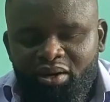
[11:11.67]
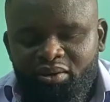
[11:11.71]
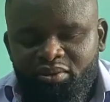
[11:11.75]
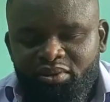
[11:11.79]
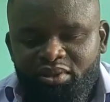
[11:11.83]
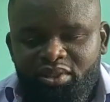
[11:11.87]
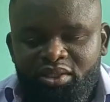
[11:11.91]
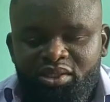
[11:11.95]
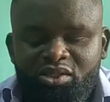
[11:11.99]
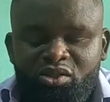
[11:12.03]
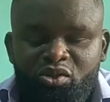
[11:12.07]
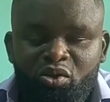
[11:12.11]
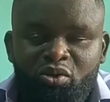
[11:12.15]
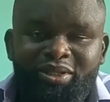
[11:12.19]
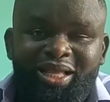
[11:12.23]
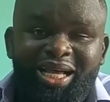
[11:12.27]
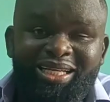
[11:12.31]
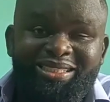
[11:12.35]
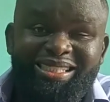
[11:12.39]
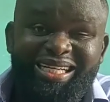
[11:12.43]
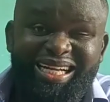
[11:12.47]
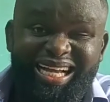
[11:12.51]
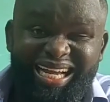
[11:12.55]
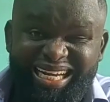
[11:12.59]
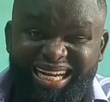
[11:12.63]
So that's the
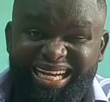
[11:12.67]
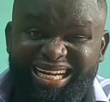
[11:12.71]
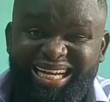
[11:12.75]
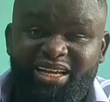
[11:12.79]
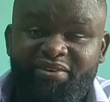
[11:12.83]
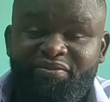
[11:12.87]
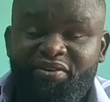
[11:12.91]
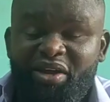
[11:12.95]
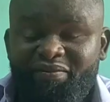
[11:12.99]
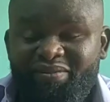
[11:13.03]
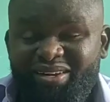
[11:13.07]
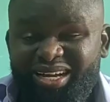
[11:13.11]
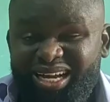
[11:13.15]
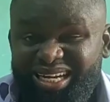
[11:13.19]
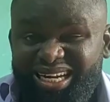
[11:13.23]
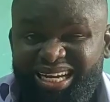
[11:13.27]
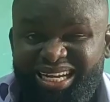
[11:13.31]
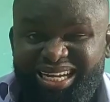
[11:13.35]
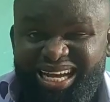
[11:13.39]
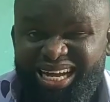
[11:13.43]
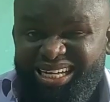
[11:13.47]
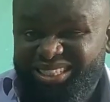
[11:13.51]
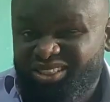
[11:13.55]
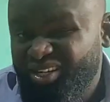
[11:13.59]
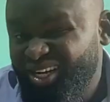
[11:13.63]
Ghana card. If you have a Ghana card,
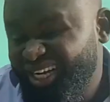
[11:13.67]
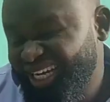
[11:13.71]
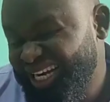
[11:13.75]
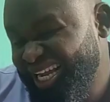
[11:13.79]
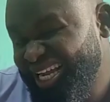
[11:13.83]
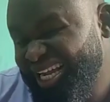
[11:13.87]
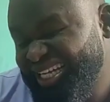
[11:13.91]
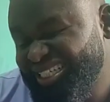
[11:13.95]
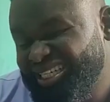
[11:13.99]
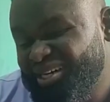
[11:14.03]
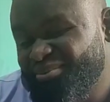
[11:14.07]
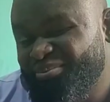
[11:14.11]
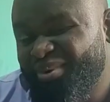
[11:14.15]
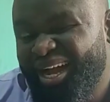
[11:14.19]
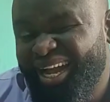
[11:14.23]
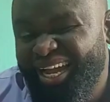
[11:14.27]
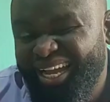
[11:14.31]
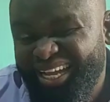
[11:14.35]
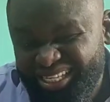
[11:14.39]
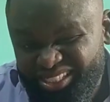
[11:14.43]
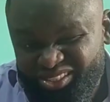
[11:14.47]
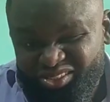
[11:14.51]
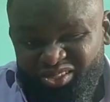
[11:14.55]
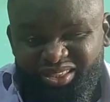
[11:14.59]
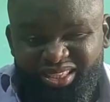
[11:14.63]
your Ghana card number is
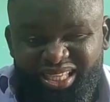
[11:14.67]
your tax